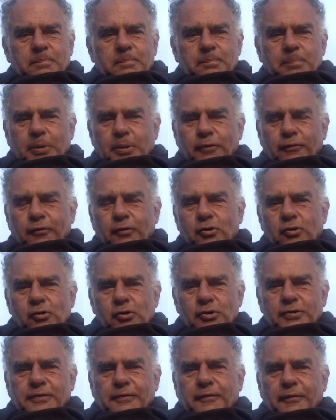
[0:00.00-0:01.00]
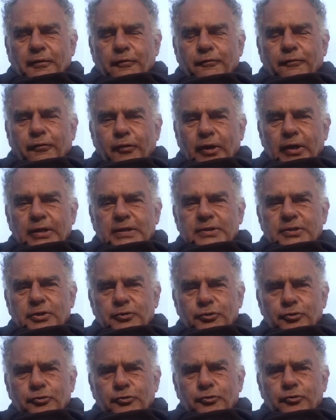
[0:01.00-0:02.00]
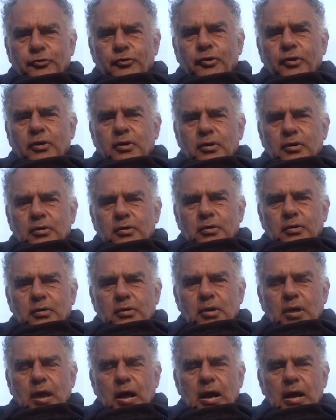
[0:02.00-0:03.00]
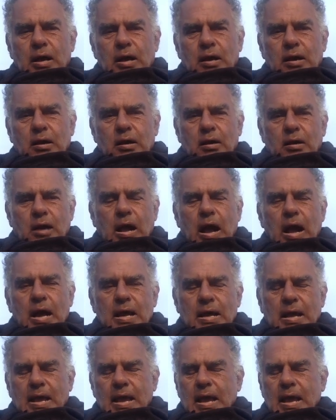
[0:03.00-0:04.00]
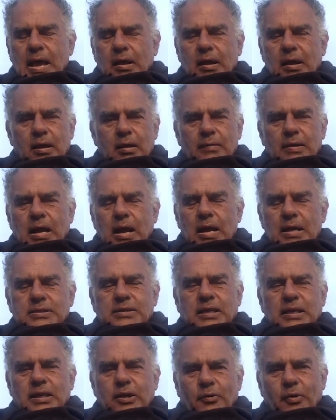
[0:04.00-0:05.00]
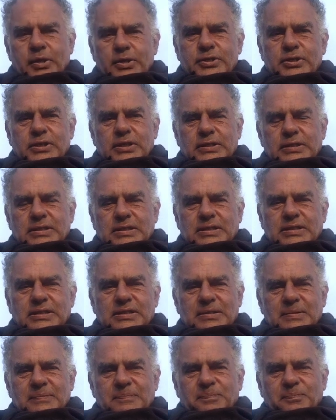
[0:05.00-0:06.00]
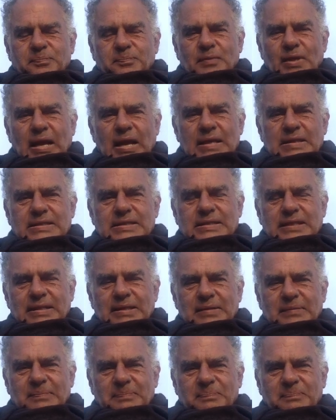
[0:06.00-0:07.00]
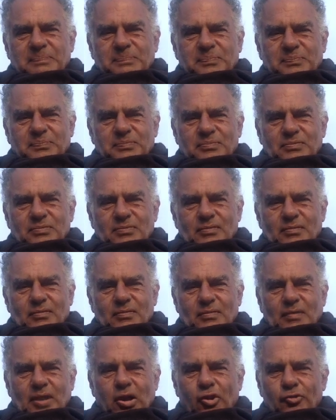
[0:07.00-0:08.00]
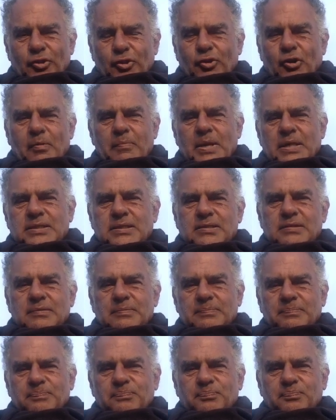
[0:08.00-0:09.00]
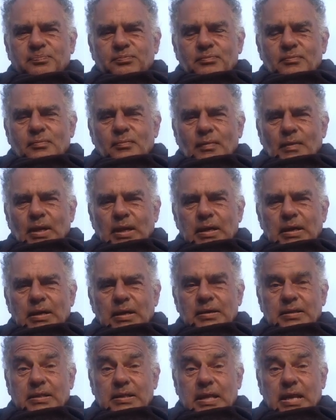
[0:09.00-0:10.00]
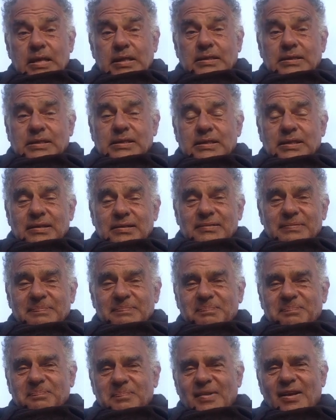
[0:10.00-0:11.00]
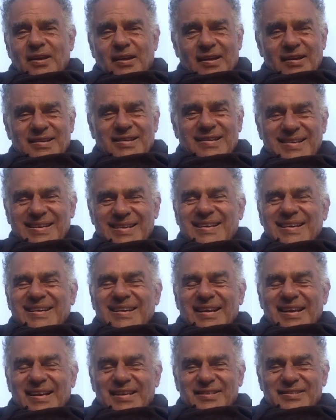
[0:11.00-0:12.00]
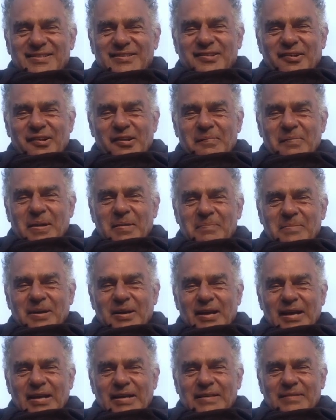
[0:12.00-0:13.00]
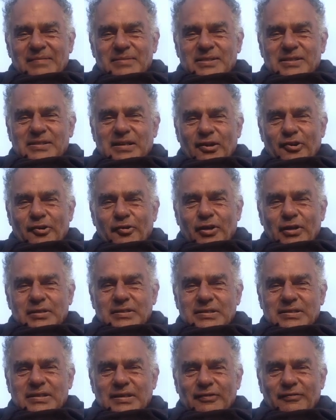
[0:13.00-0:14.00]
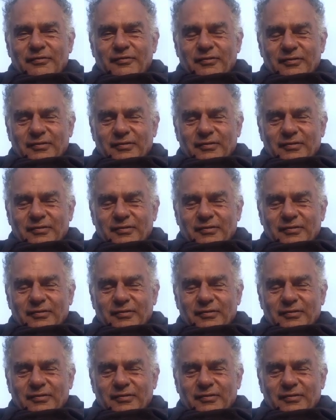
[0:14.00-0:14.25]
but of course feel free to ask any questions on the comments. Thanks. And sorry about my stuttering and stuff.